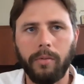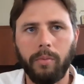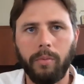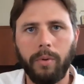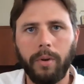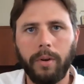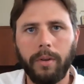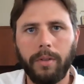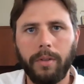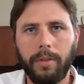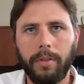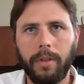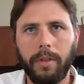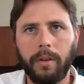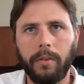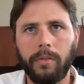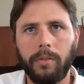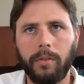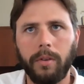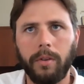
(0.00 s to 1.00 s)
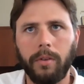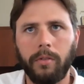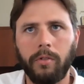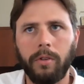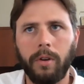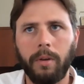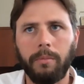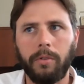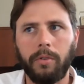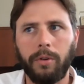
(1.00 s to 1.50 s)
One of the things that
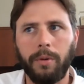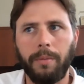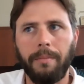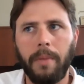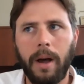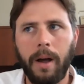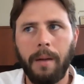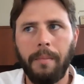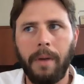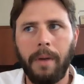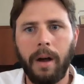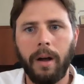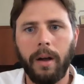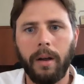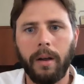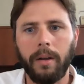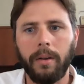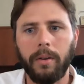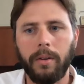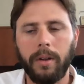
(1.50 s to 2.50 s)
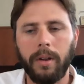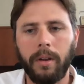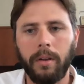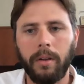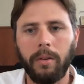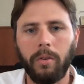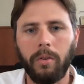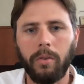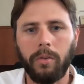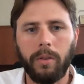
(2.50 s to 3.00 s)
jumps to my mind
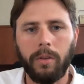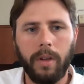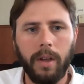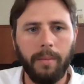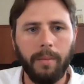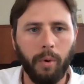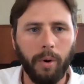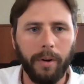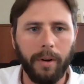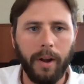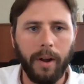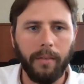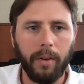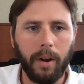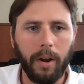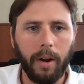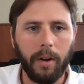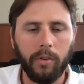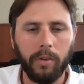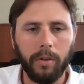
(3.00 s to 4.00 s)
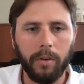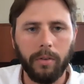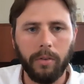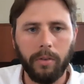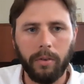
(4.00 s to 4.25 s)
is keyboard navigation.